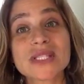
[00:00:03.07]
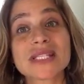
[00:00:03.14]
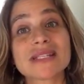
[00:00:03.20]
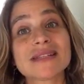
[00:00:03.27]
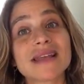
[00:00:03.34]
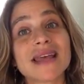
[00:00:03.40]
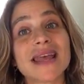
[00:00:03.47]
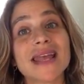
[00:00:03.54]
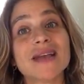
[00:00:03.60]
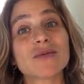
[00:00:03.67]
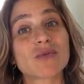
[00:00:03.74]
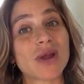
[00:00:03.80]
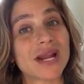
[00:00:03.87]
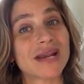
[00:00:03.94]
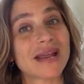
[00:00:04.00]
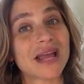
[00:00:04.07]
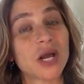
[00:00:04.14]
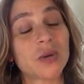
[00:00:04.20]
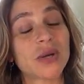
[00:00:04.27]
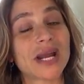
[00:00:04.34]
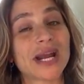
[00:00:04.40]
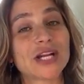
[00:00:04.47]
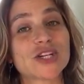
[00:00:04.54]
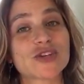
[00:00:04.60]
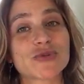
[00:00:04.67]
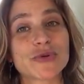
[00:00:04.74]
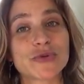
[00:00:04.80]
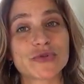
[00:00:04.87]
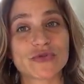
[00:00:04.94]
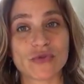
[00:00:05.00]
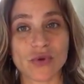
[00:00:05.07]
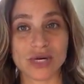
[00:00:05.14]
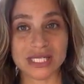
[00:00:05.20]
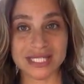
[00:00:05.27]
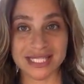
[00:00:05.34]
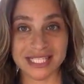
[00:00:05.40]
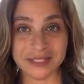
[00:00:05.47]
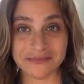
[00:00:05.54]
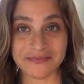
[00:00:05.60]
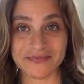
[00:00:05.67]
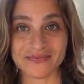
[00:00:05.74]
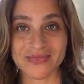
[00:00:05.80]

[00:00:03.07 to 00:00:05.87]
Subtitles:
Today, right now, we are at Truth 14.